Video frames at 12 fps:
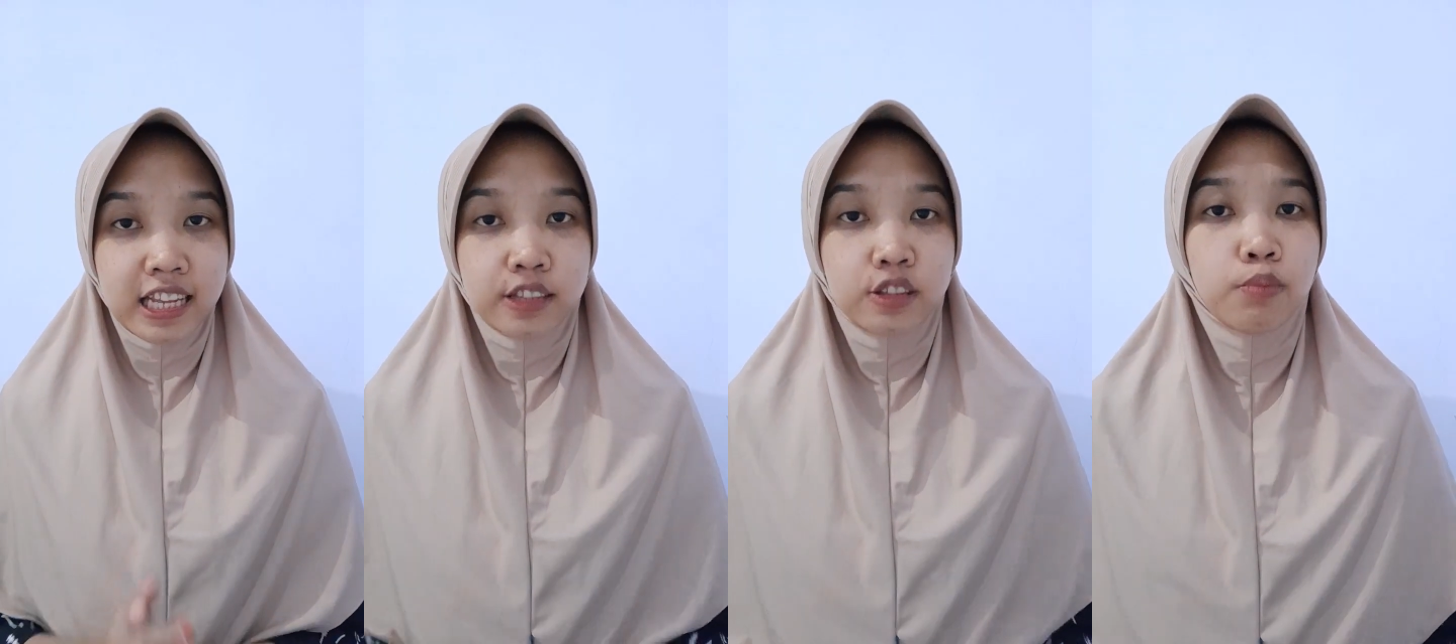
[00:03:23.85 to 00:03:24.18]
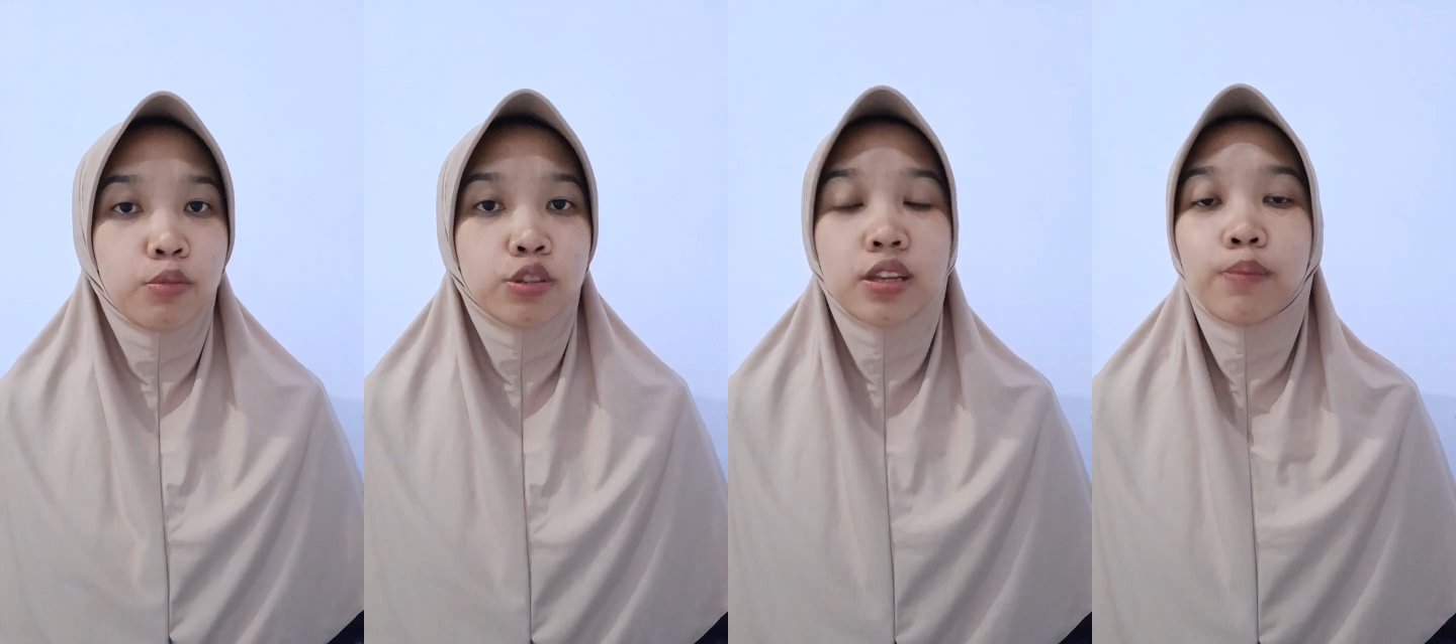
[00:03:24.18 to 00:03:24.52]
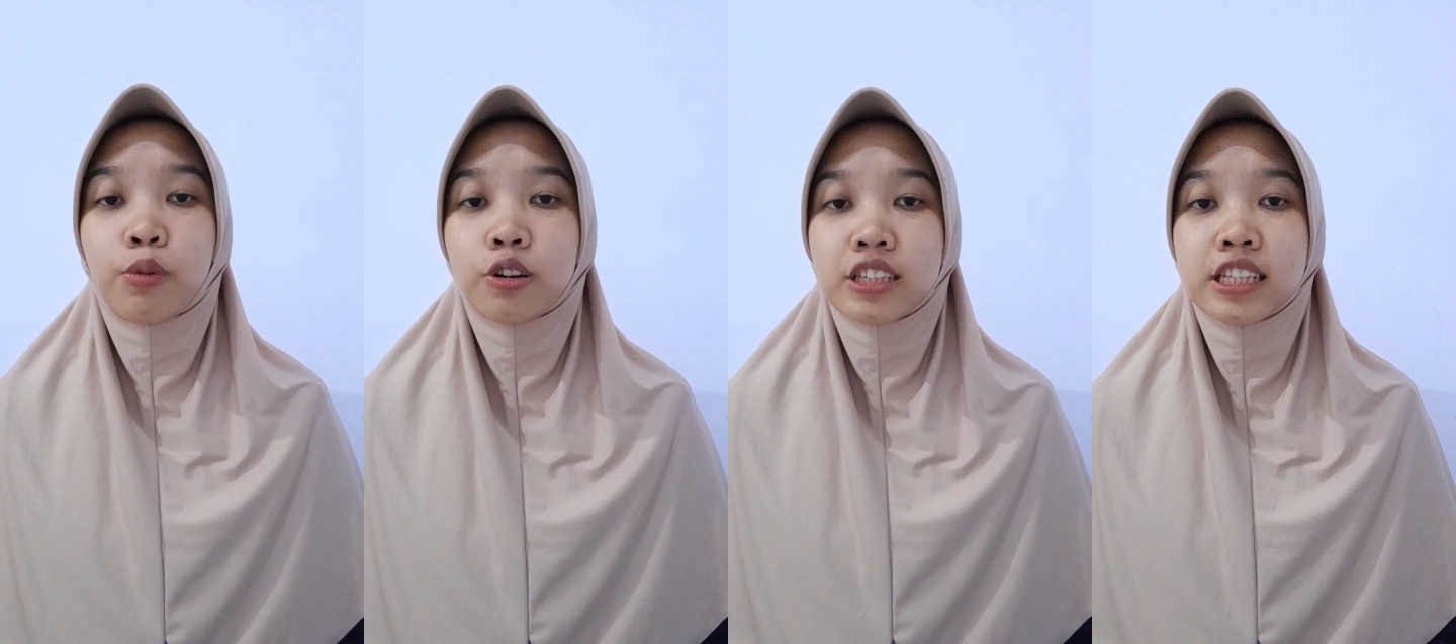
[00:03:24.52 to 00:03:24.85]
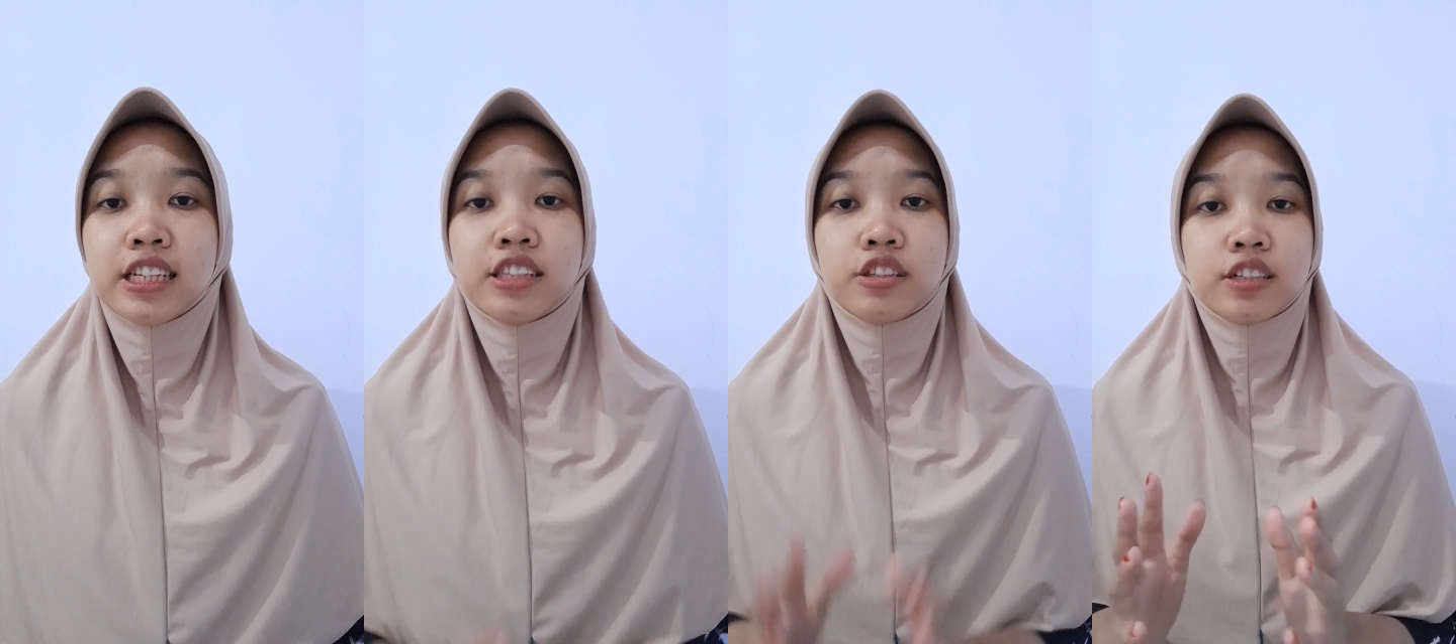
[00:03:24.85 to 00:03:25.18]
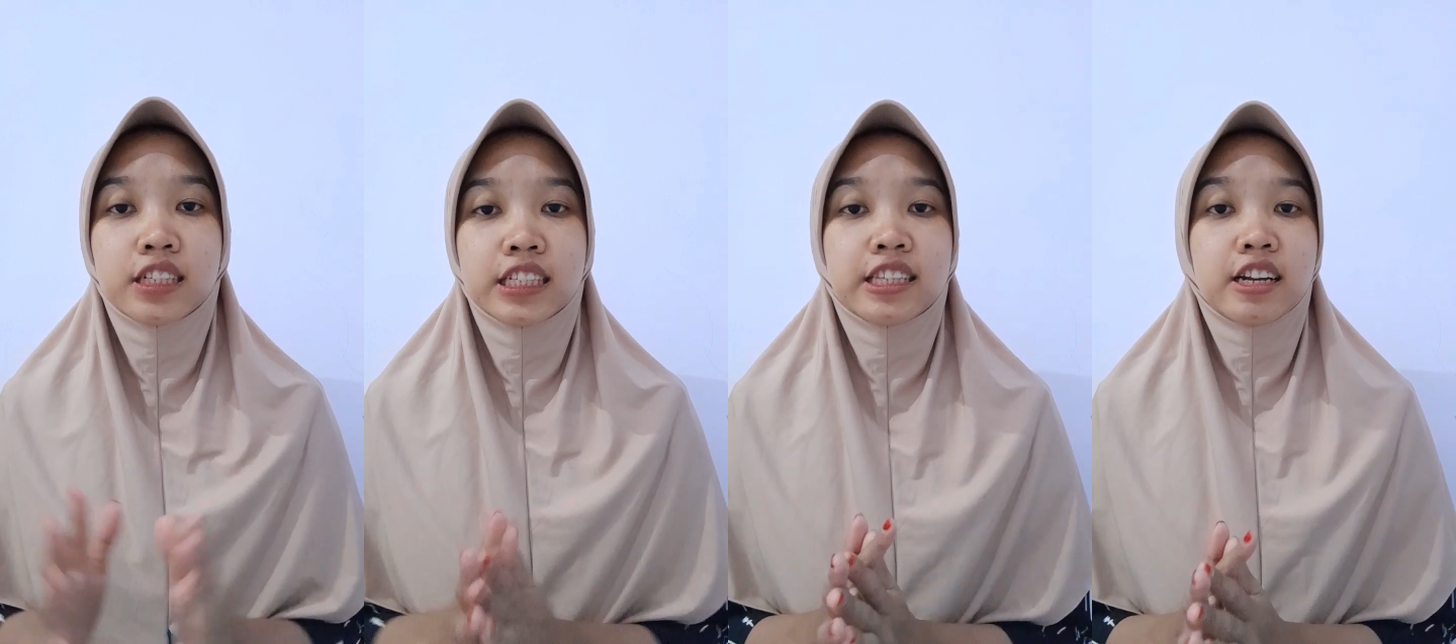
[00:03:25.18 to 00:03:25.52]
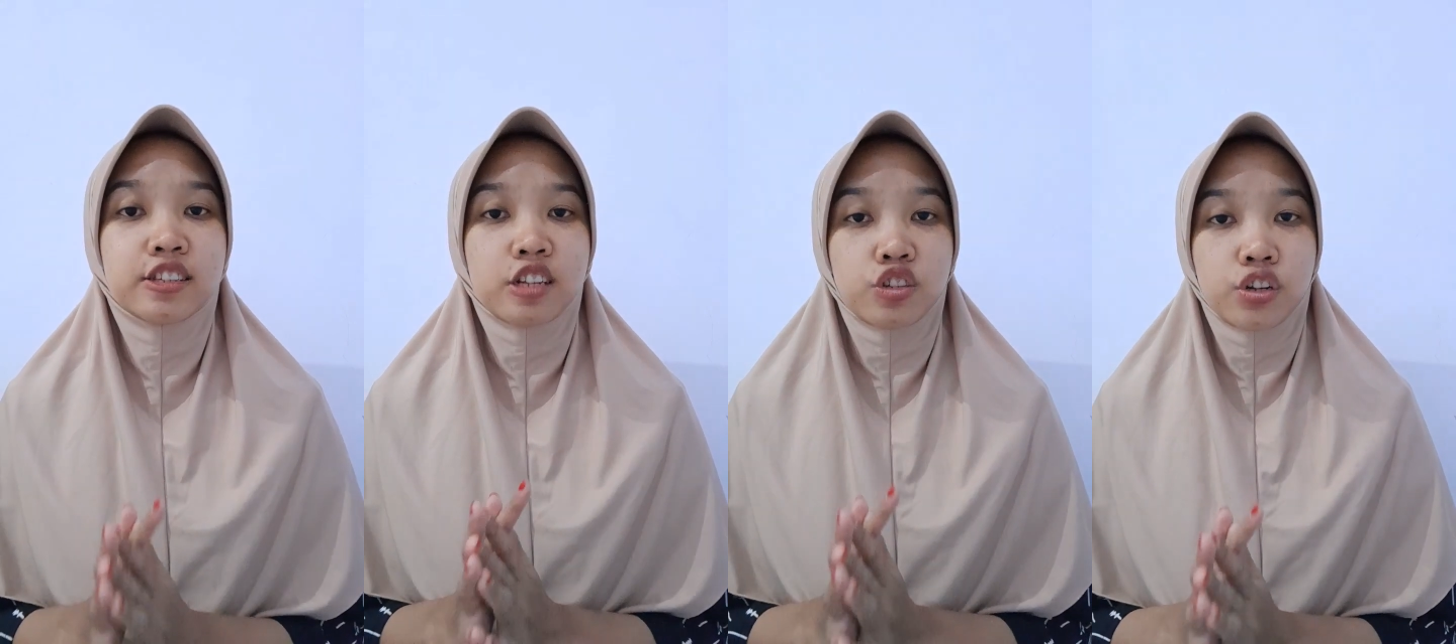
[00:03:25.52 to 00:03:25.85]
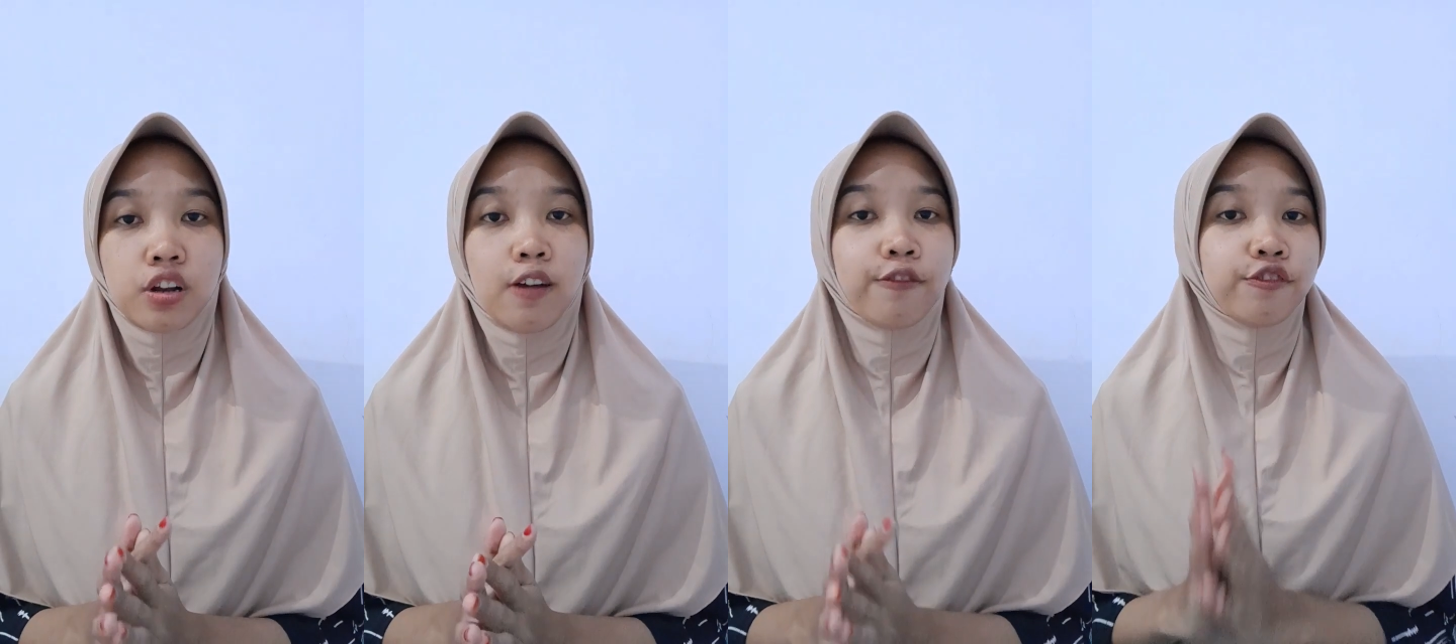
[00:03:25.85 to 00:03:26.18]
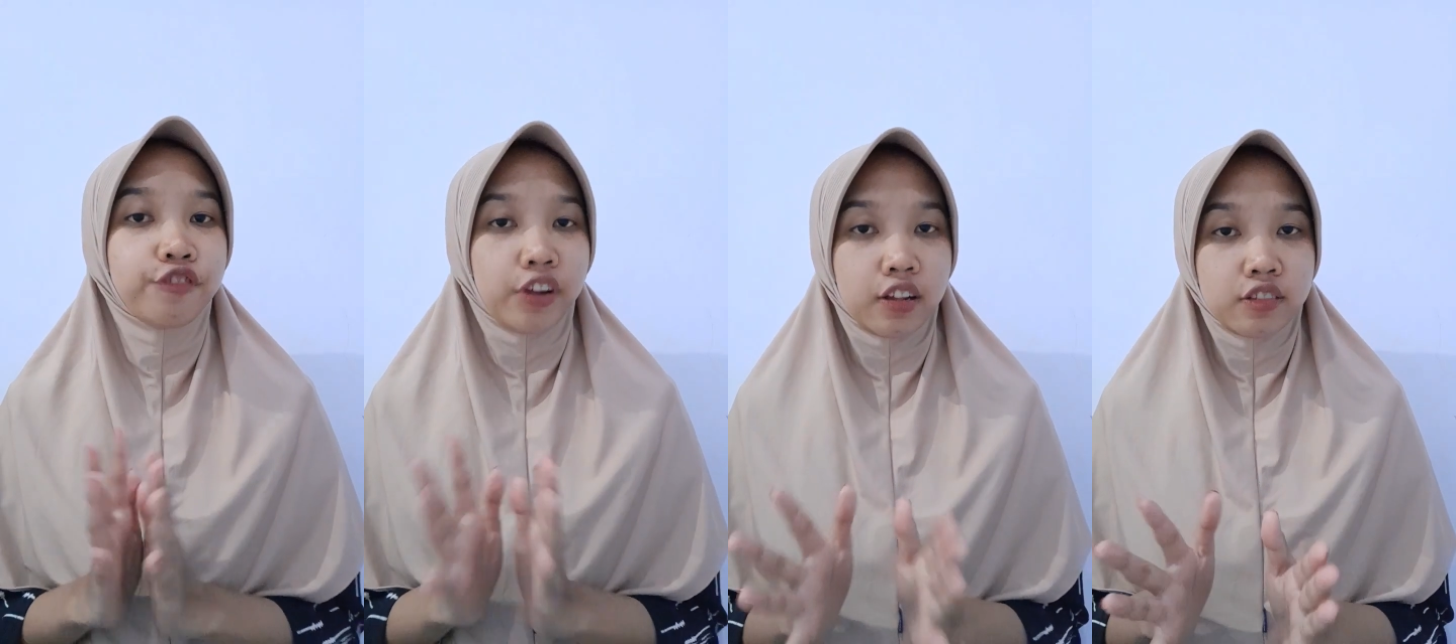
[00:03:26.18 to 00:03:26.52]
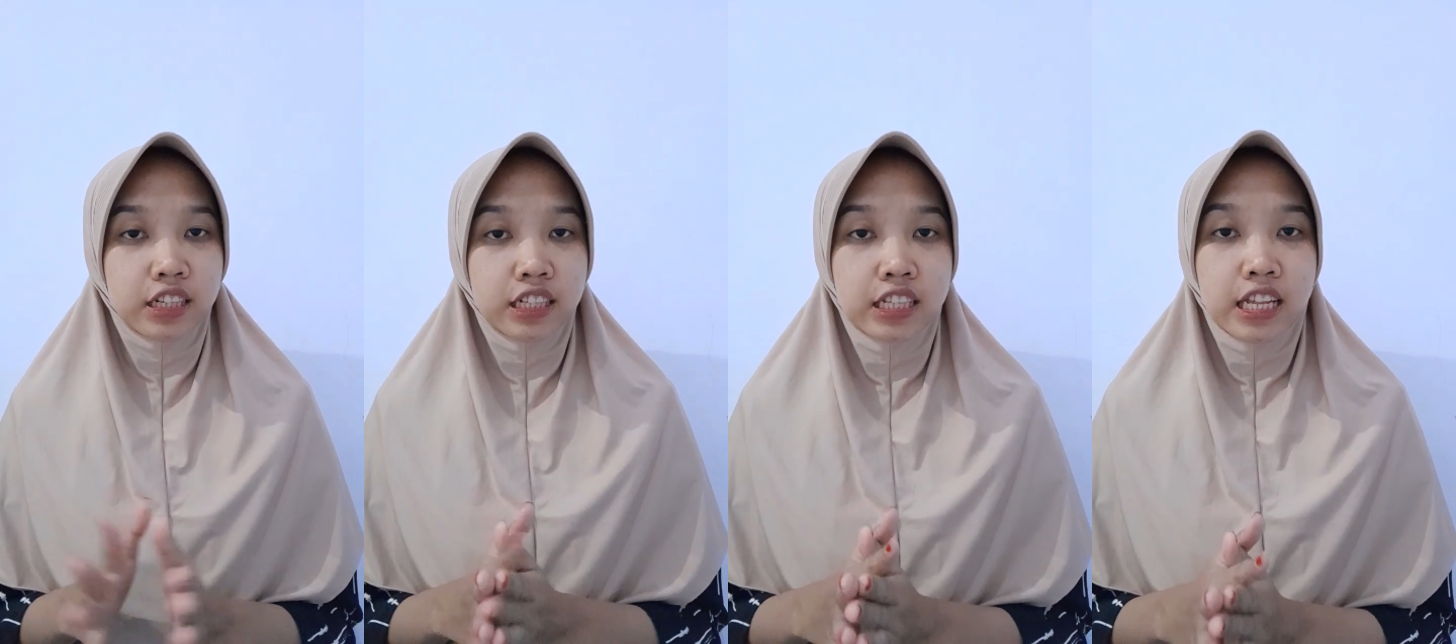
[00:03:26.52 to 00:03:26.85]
The most important literal translation of title